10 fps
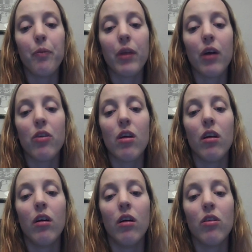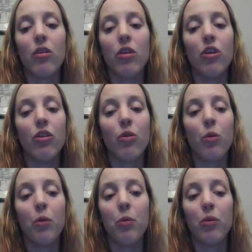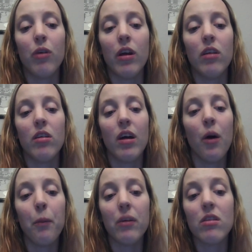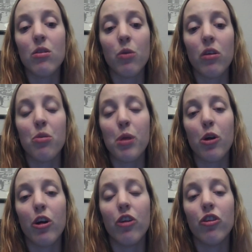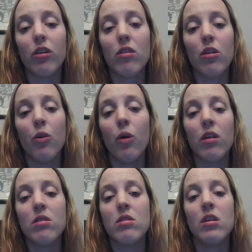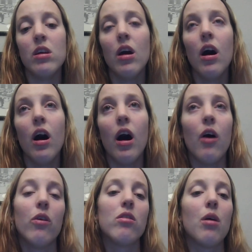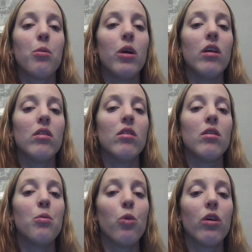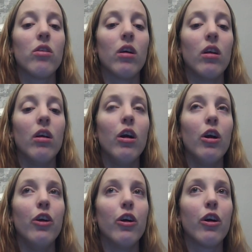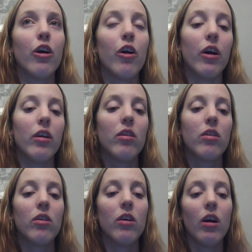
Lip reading: Outside consultations will be provided to help assist with this migration. So you want to see how this operating system works on your current